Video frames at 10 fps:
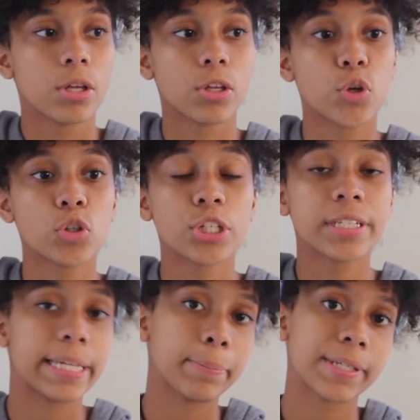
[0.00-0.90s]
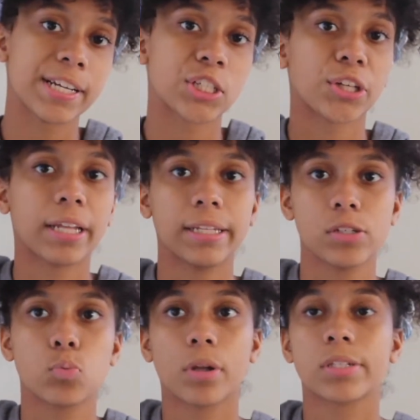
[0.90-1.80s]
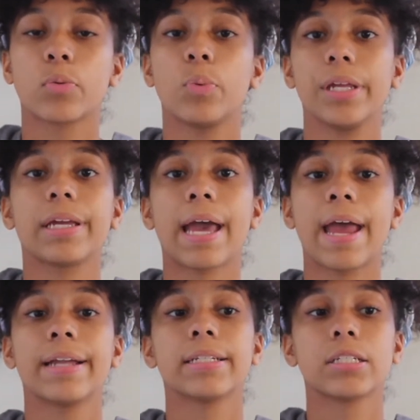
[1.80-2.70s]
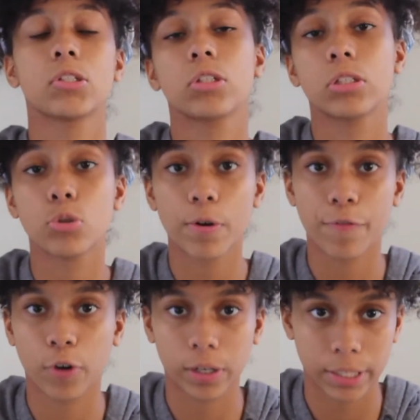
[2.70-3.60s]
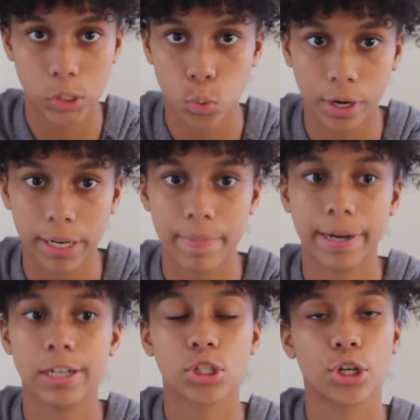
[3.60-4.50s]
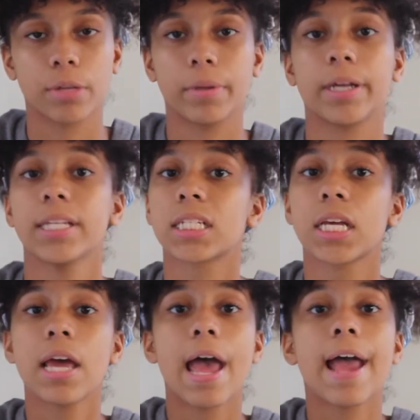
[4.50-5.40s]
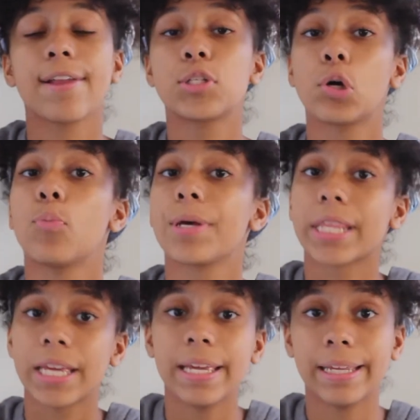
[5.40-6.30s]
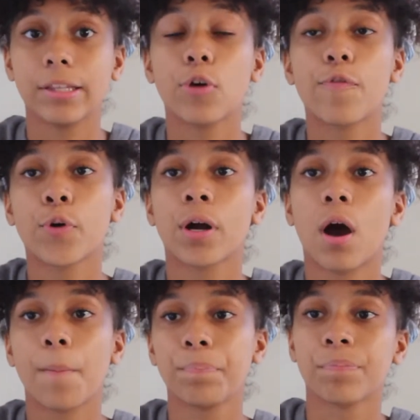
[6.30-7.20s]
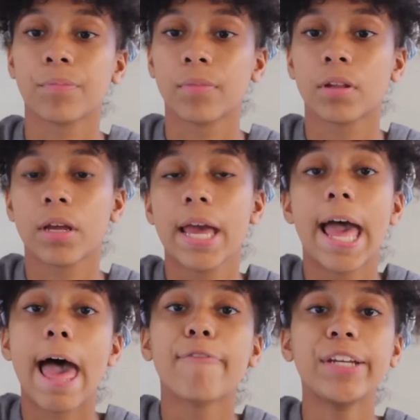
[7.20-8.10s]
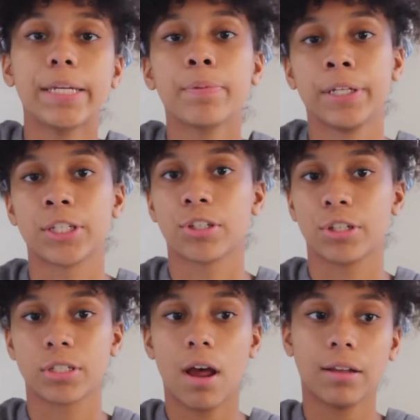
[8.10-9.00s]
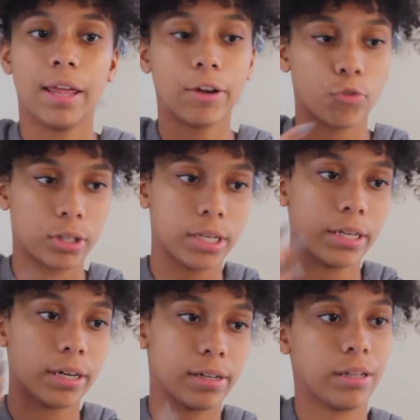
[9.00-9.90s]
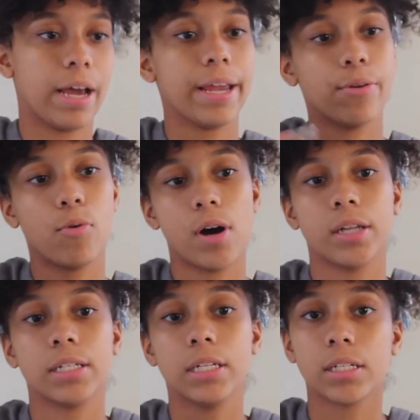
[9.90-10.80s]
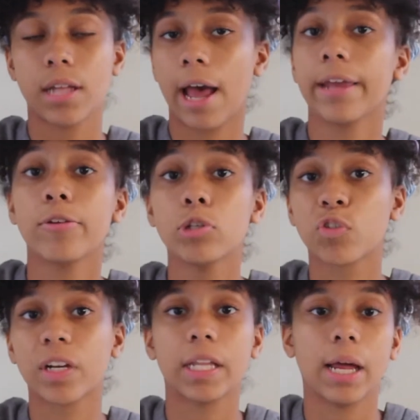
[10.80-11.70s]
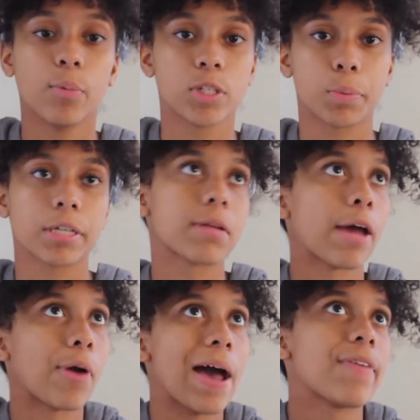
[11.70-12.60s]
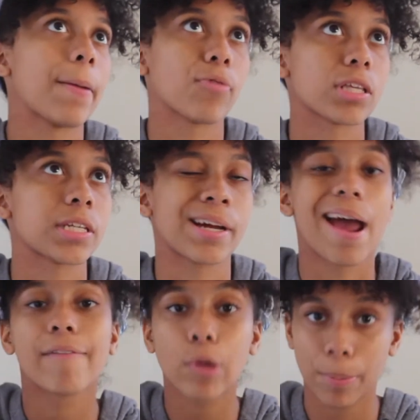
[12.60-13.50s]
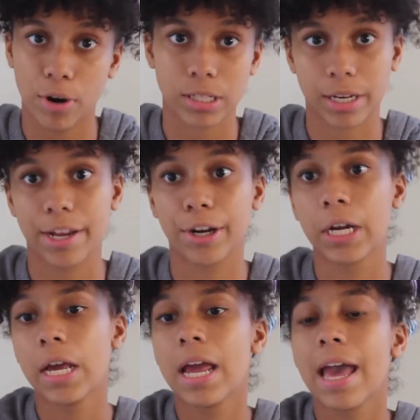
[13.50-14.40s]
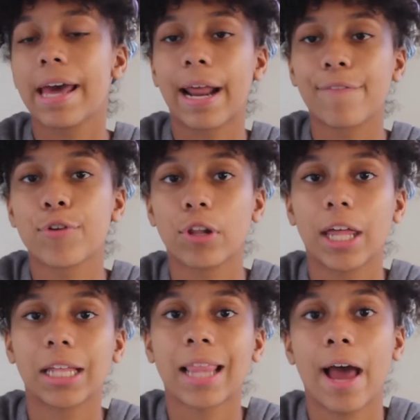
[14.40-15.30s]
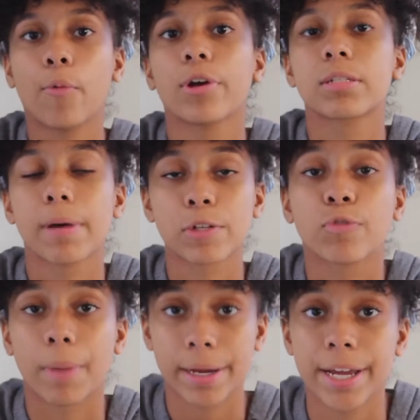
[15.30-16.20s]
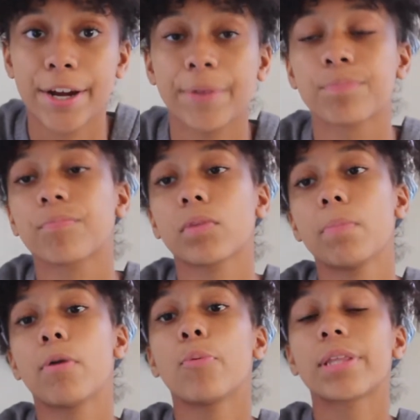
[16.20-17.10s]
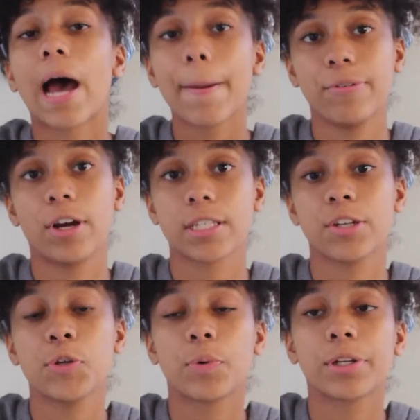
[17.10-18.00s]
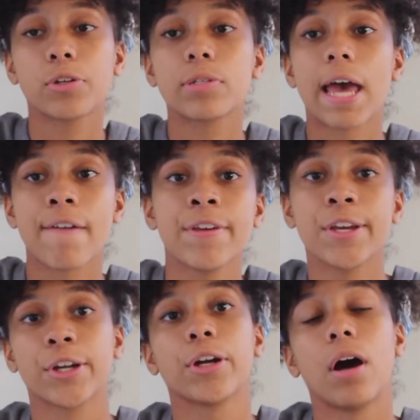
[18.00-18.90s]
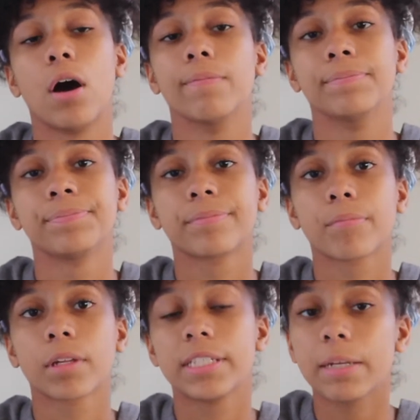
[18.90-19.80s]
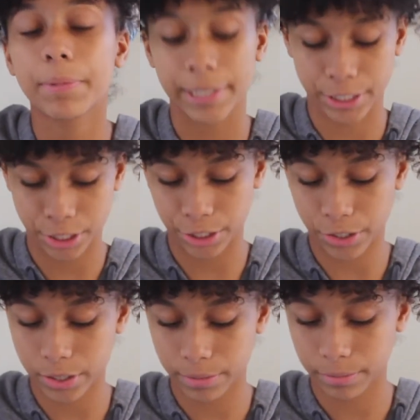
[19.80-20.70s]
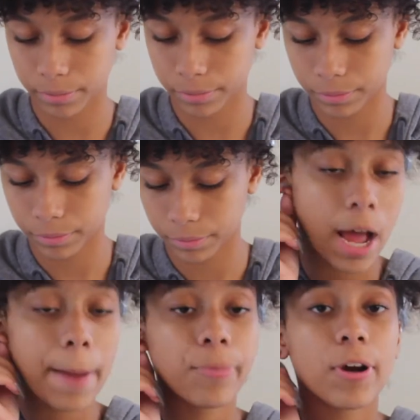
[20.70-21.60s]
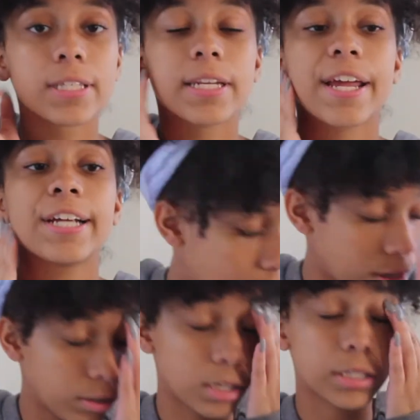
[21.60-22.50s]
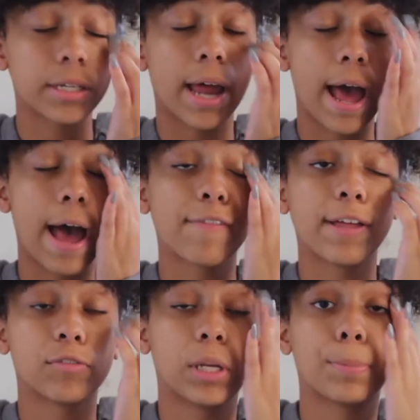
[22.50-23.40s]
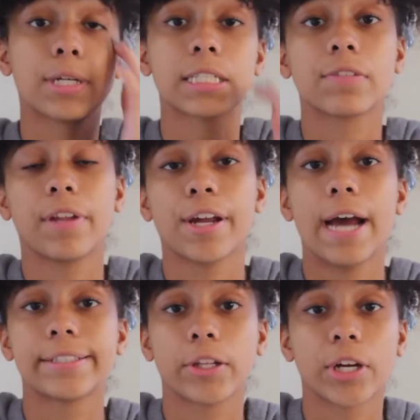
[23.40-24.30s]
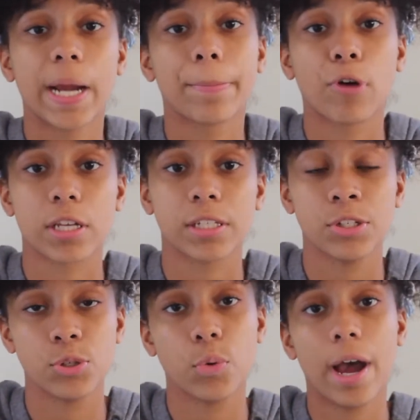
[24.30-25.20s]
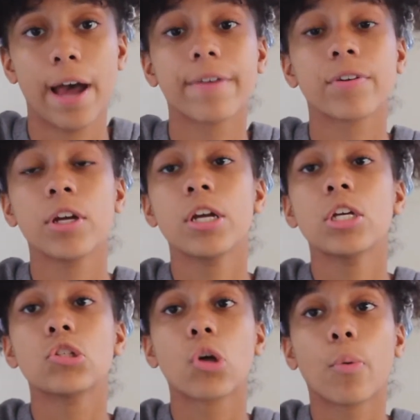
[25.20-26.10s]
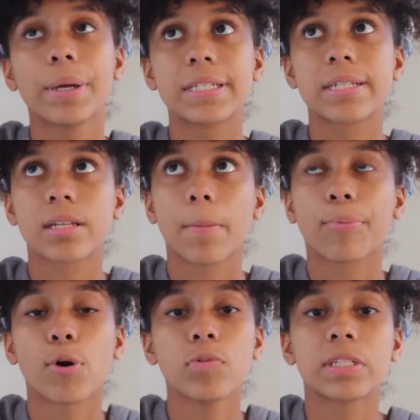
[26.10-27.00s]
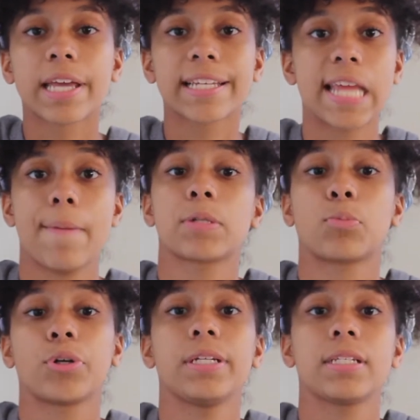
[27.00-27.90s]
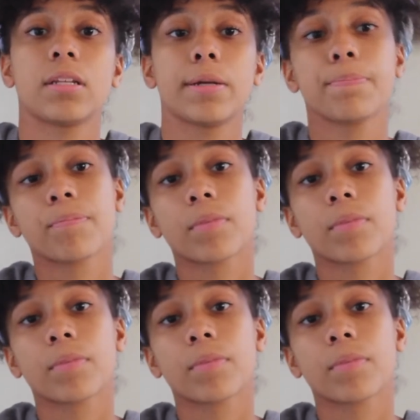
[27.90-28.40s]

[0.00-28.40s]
you should deep condition at least once a week and do it for at least 20 minutes, 30 minutes, and do it with heat. Look for heavy deep conditioners, not like really light ones. I use really light ones because I don't have high porosity hair. I have low porosity hair, and I feel like that works best for my hair. But with high porosity, you want to use heavier deep conditioners. High porosity hair doesn't have that really protective layer as other hair porosities do have, so it's prone to get damaged more easily.